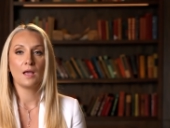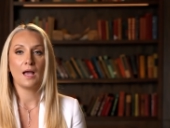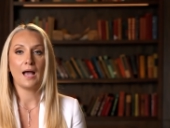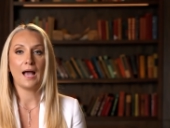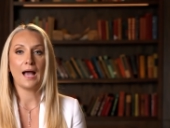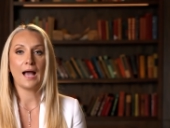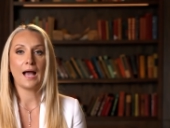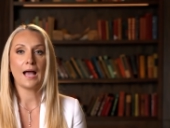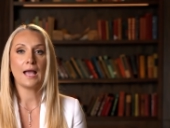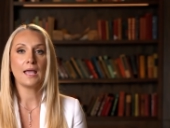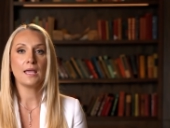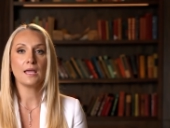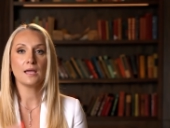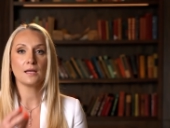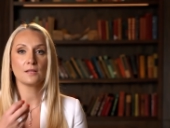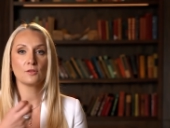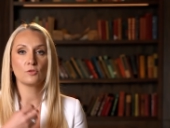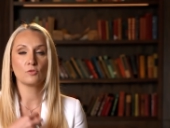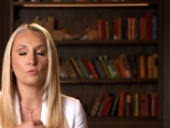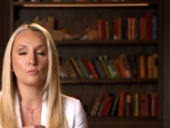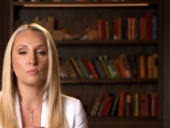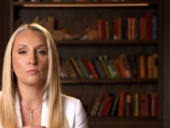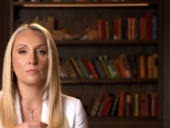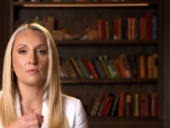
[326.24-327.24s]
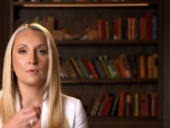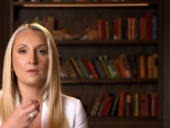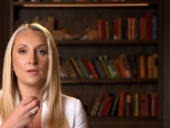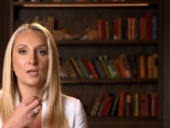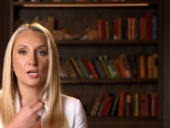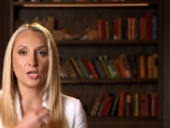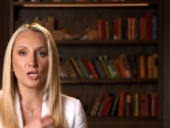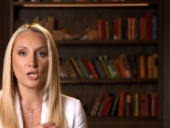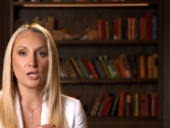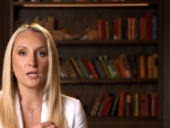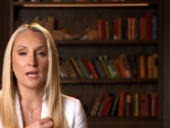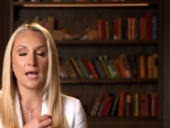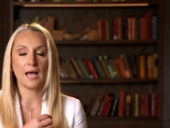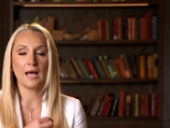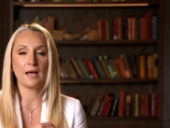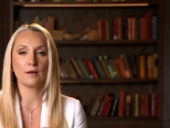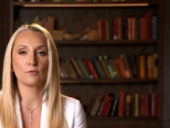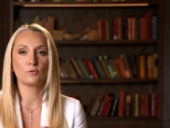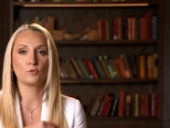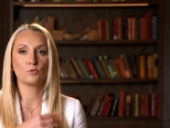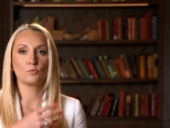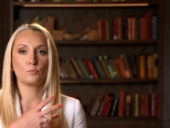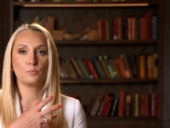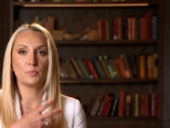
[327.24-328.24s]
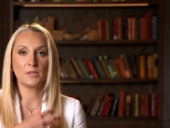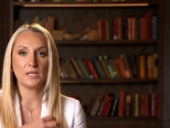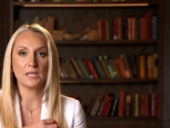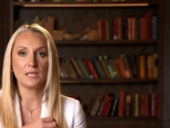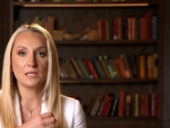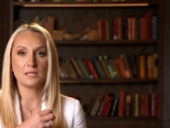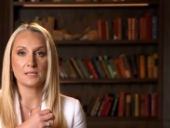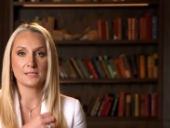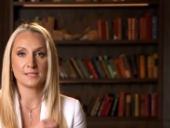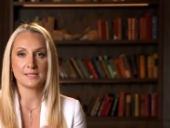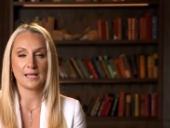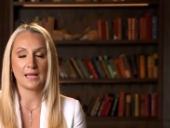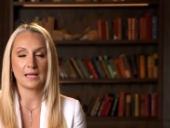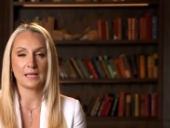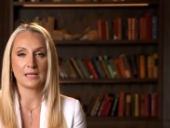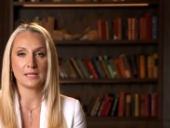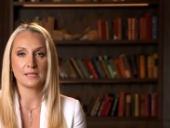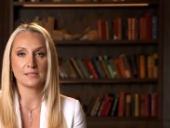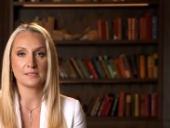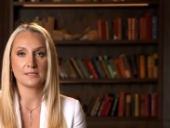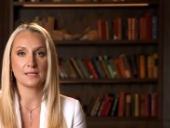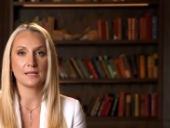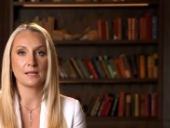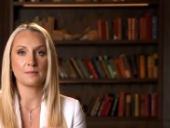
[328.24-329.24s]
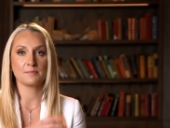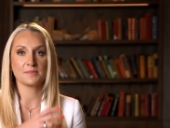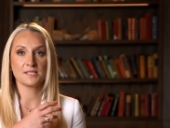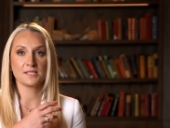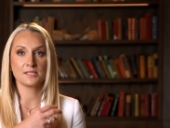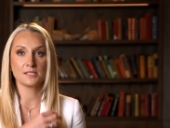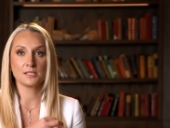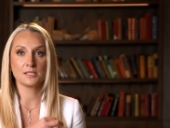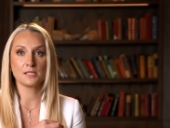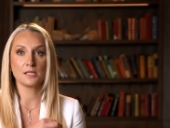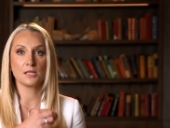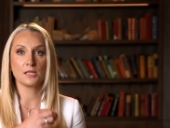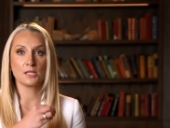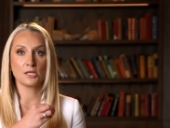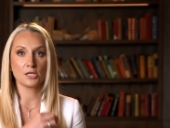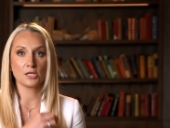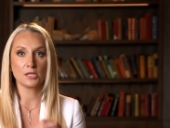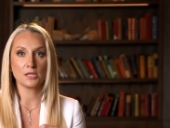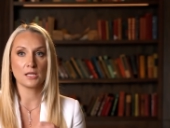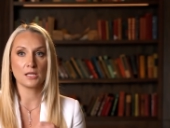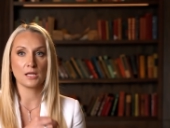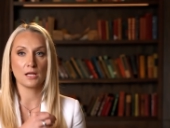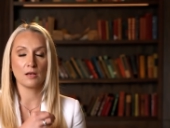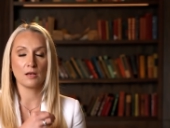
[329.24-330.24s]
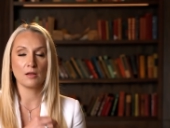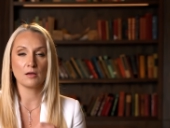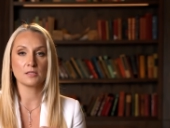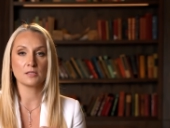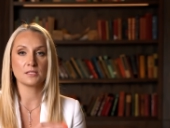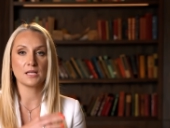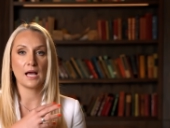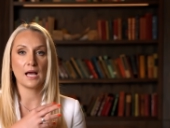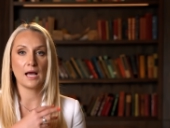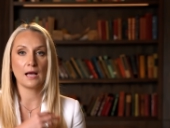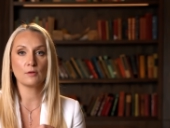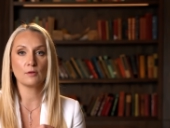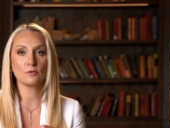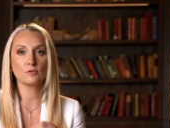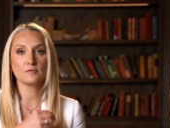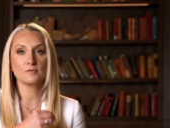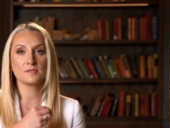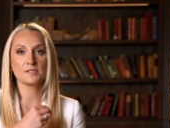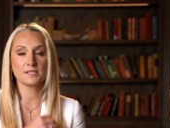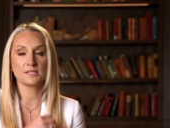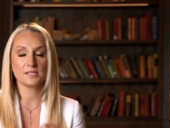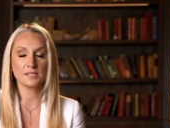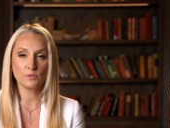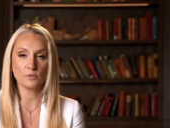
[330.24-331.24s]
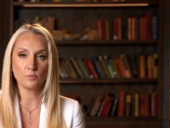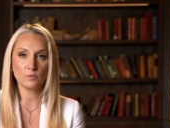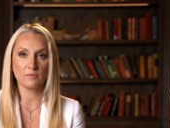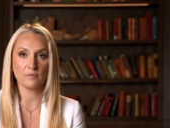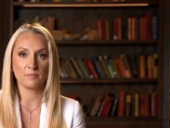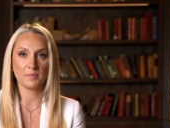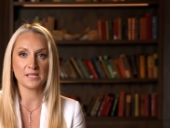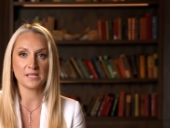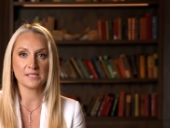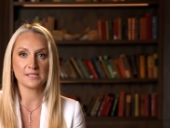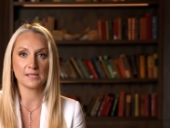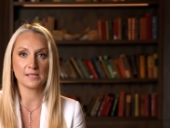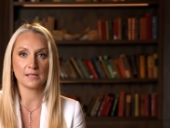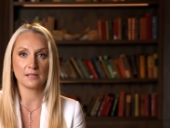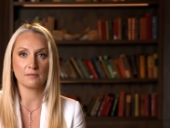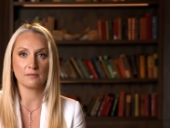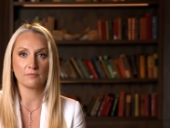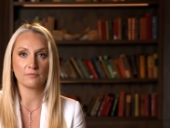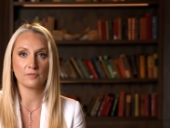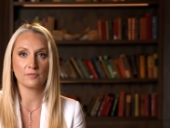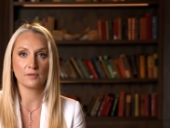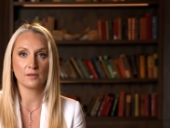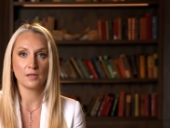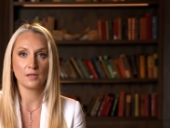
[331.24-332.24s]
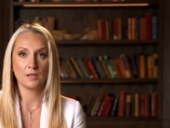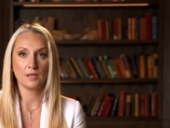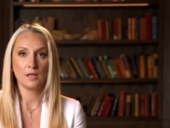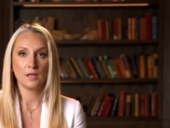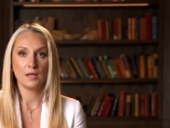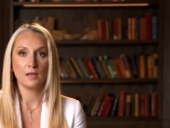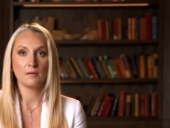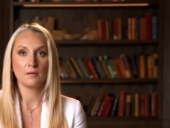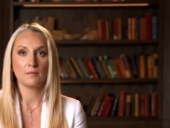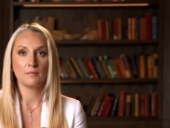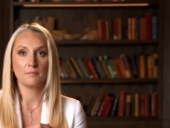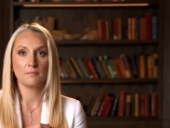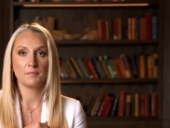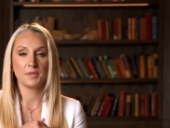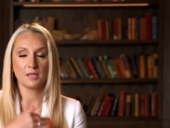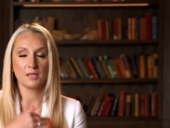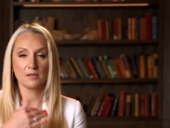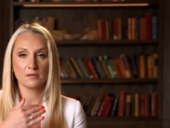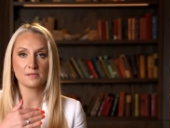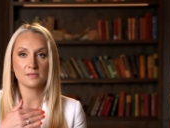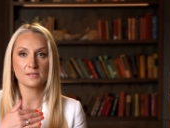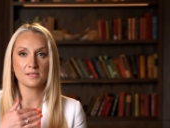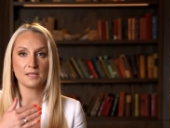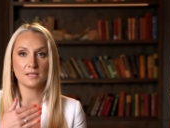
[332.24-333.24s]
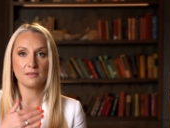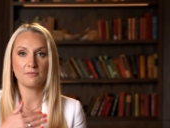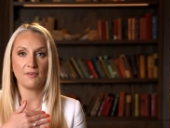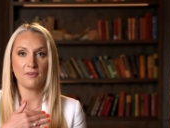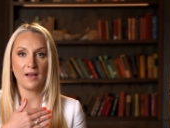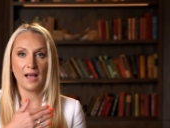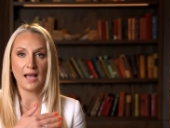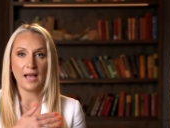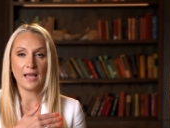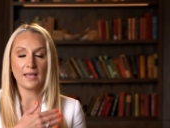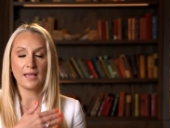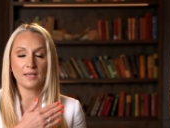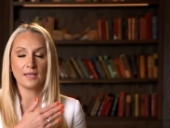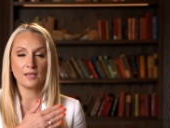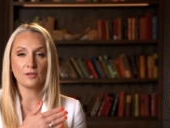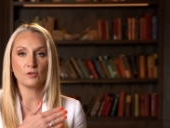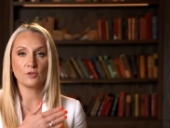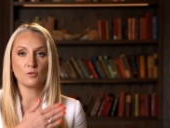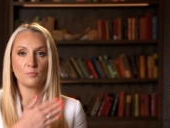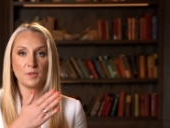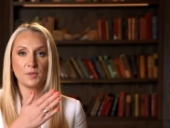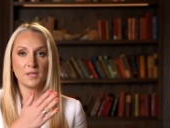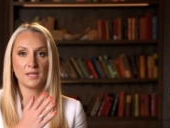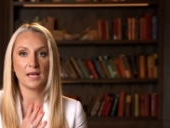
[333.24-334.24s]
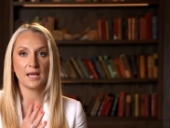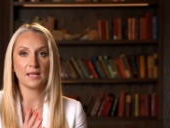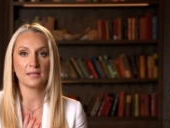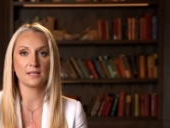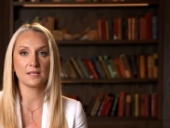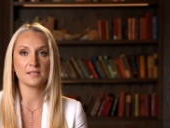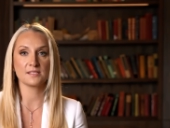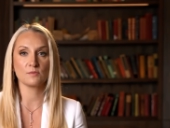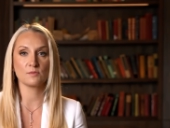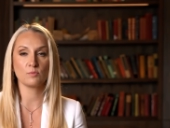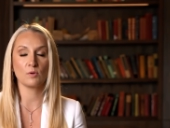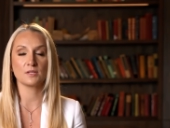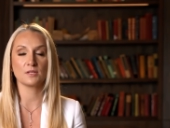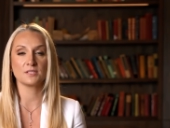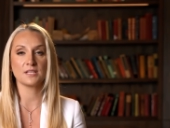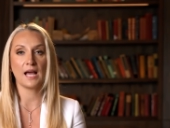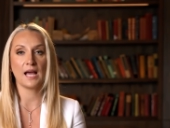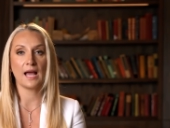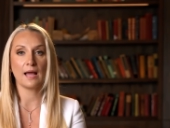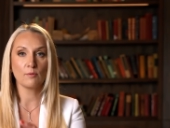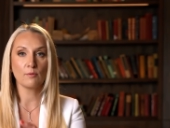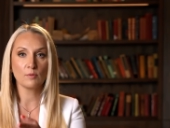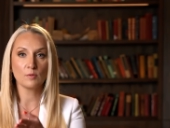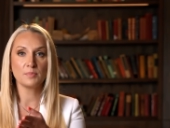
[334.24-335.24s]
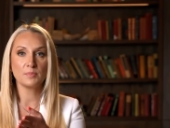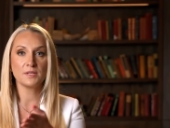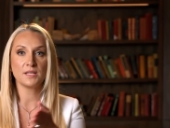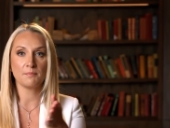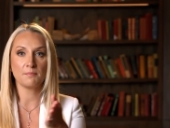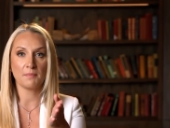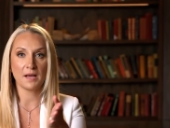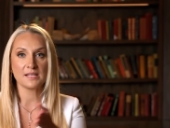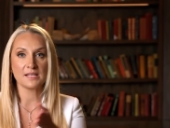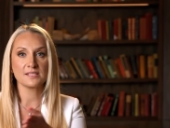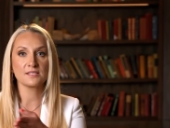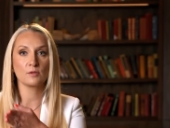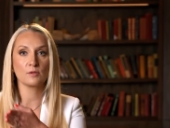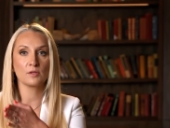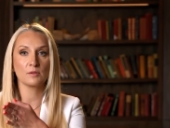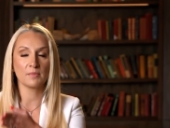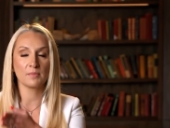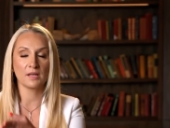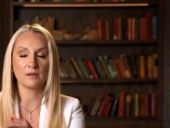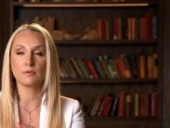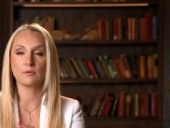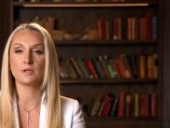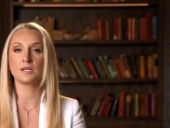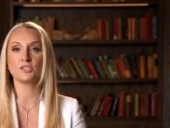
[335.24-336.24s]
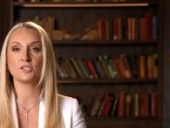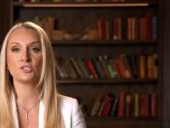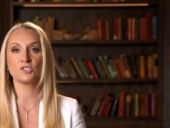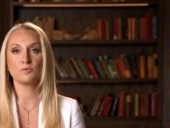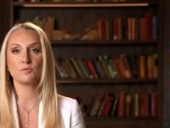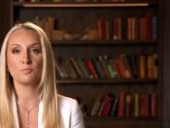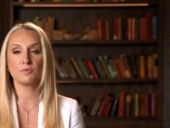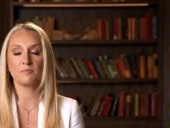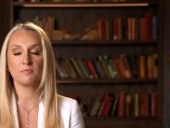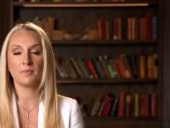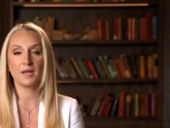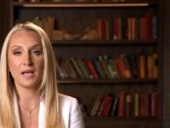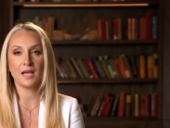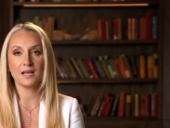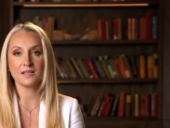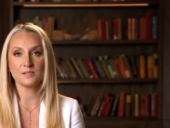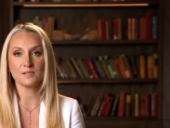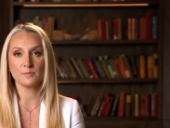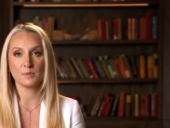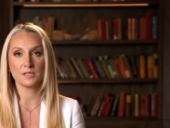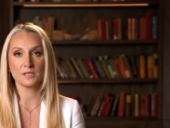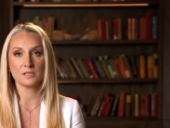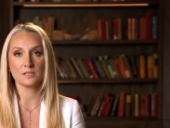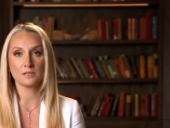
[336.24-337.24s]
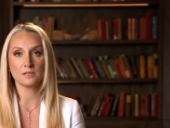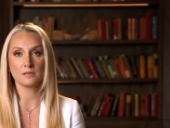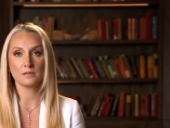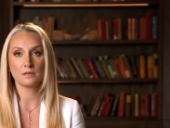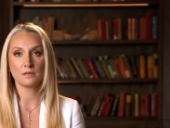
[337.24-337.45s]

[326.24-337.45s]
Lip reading: I had to learn how to be in silence, and I'm still learning a lot how to sit with myself. Because if I cannot be that, guess what? I will be the masculine in my relationship with my husband.